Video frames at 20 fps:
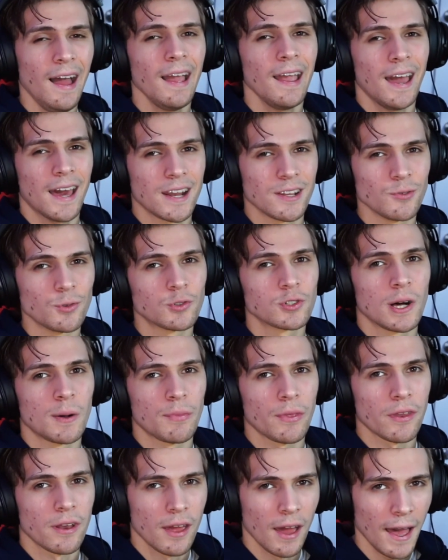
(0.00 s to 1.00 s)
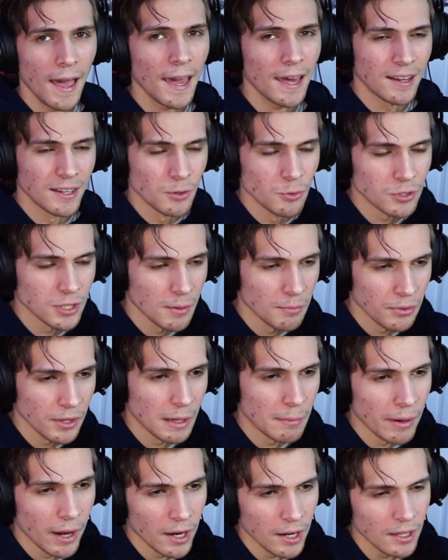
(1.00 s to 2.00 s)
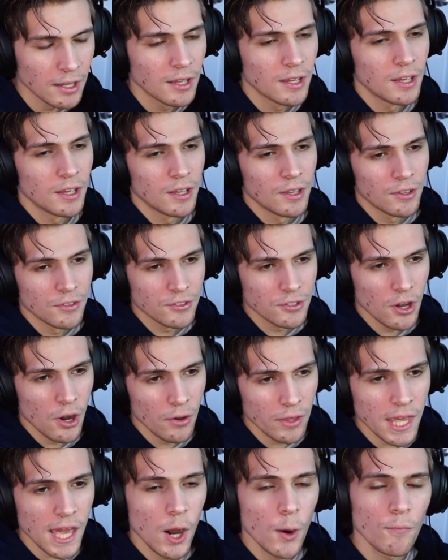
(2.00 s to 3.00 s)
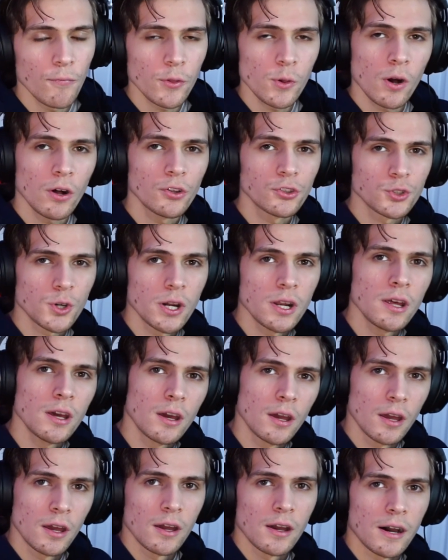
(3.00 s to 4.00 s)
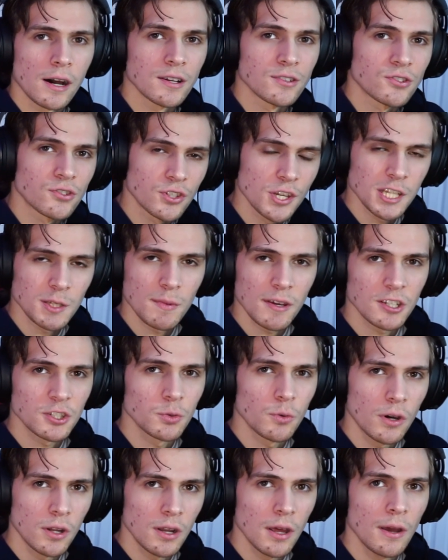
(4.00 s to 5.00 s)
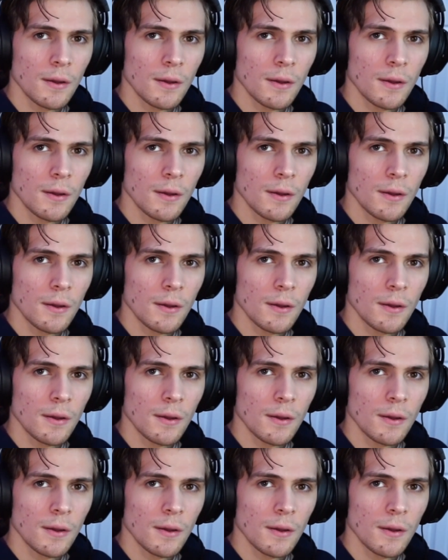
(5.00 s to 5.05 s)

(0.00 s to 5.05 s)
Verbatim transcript: I got to do something. I got to do something about it. So, yeah, hopefully you all enjoyed. I'll see you in the next one.